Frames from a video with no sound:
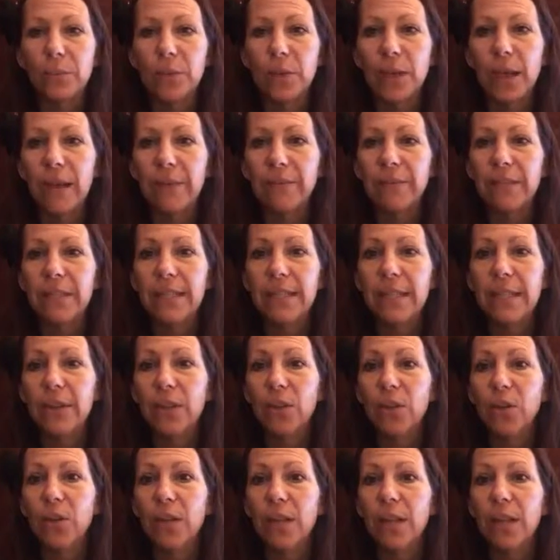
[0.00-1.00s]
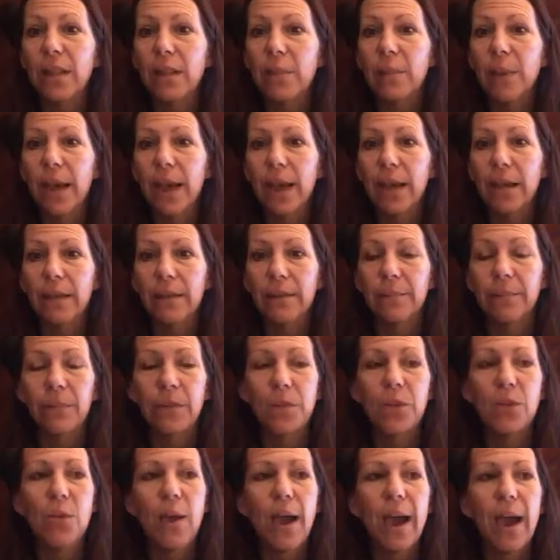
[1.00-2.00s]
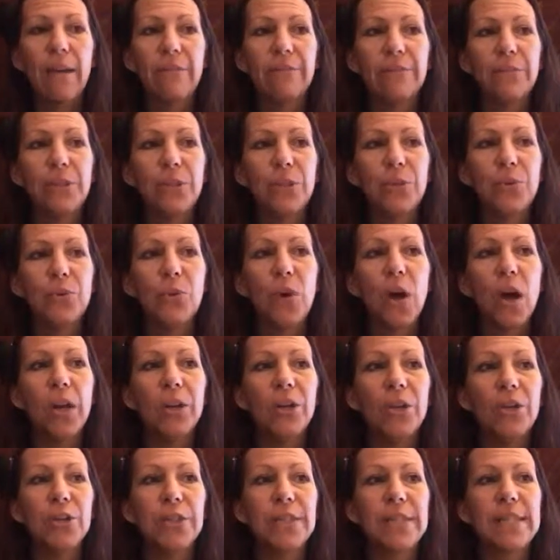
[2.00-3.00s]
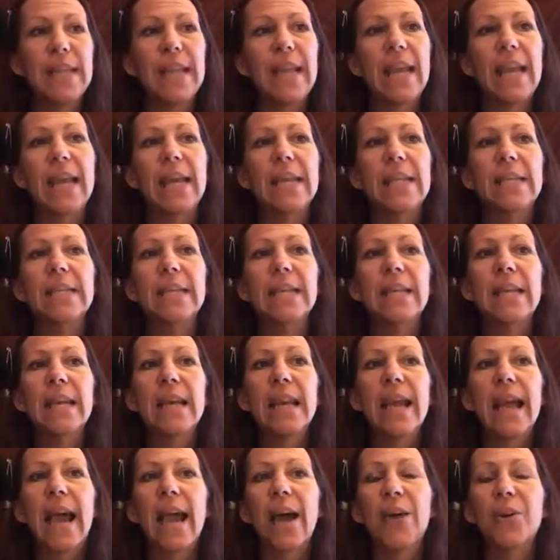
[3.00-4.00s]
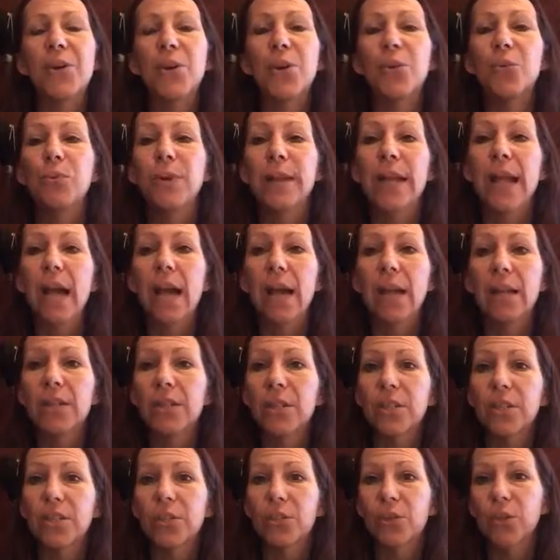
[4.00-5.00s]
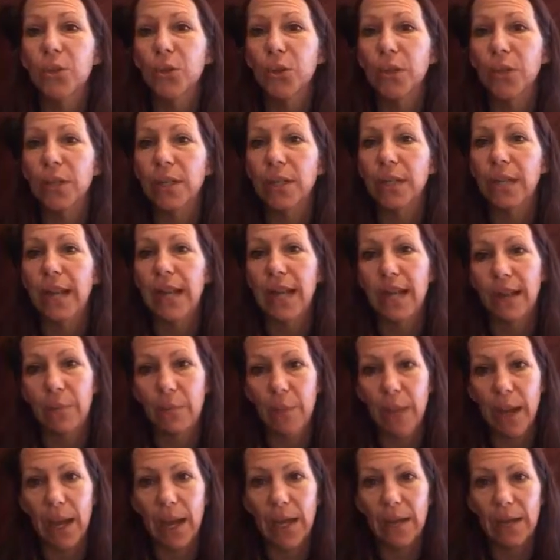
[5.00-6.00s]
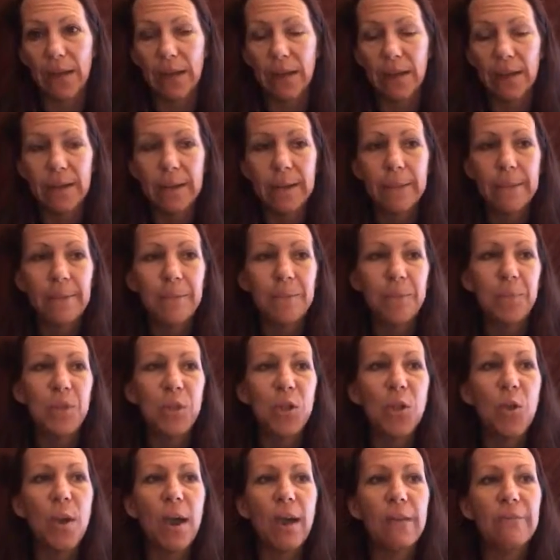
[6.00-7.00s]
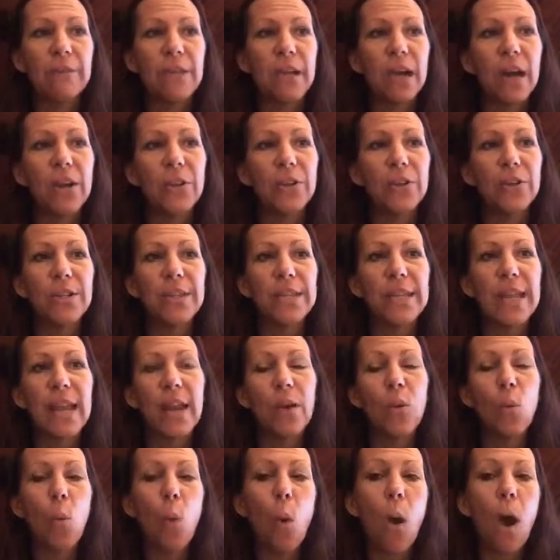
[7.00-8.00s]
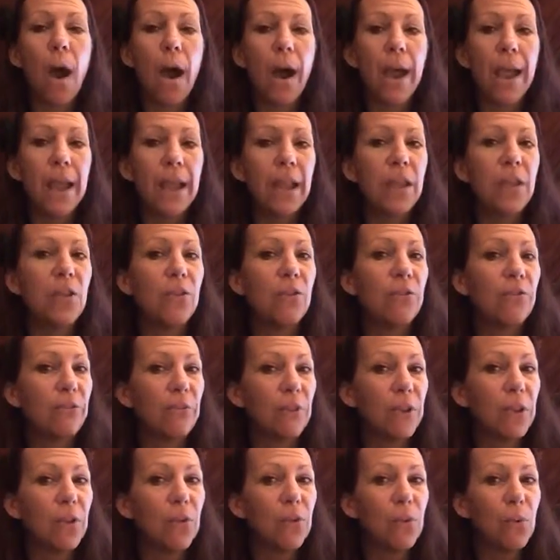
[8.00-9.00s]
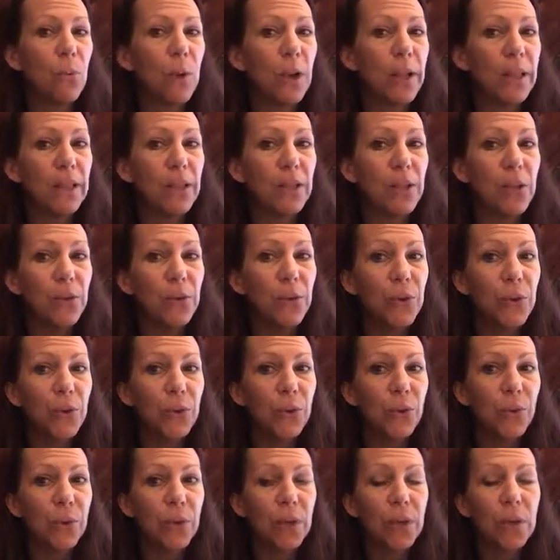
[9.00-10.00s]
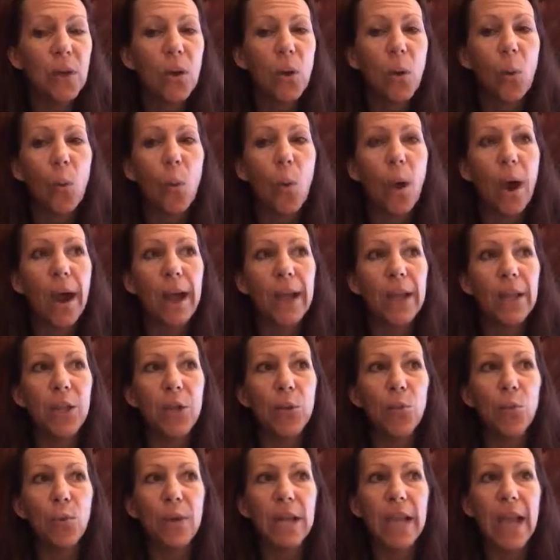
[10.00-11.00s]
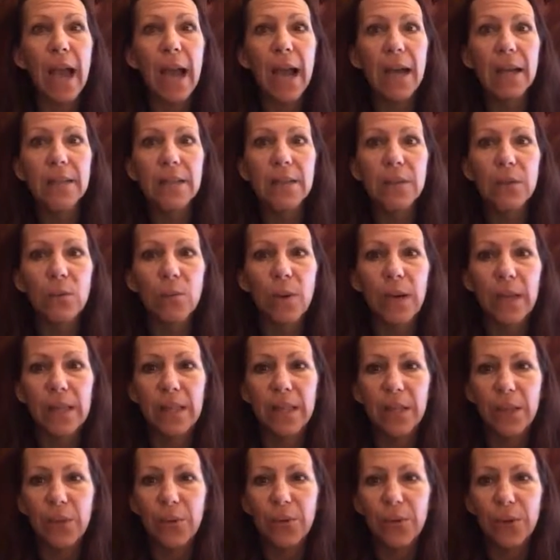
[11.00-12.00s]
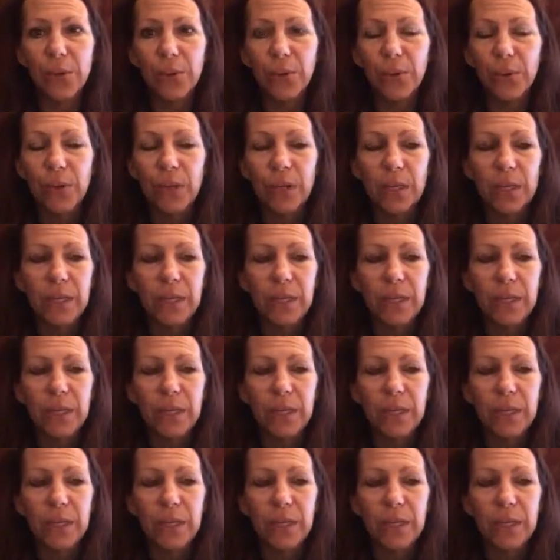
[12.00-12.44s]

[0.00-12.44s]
You have to take the good and the bad. You have to understand how you react to good and bad. You have to understand why you feel the way that you do, why you react the way that you do.